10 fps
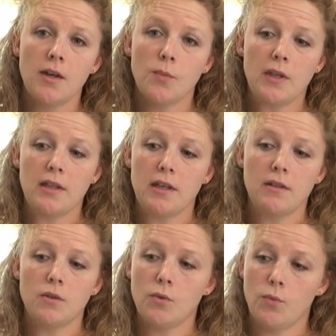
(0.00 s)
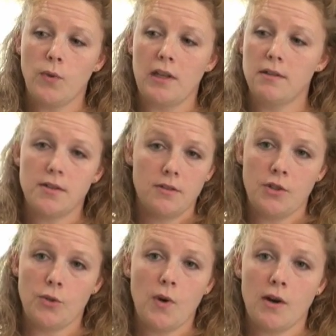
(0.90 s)
we then went
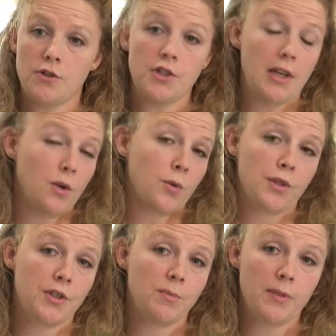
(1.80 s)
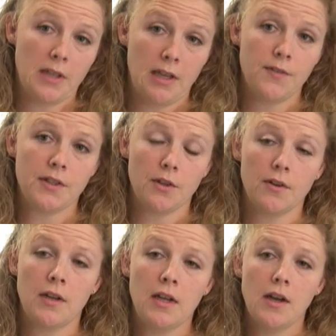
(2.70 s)
to our Judeo-Christian beliefs and
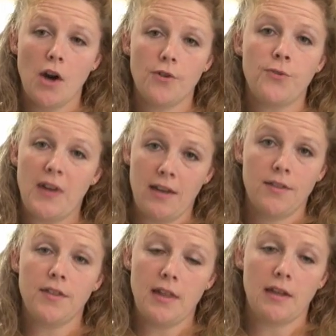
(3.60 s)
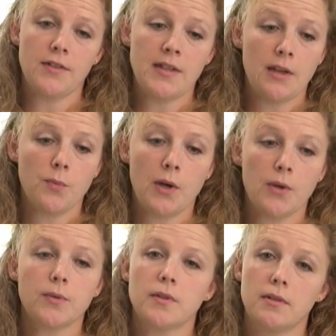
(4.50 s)
our faith and said,
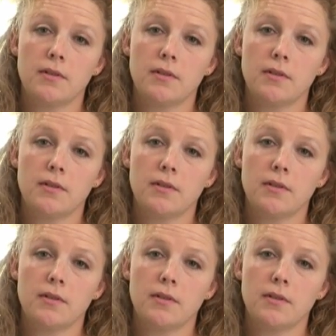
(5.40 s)
well,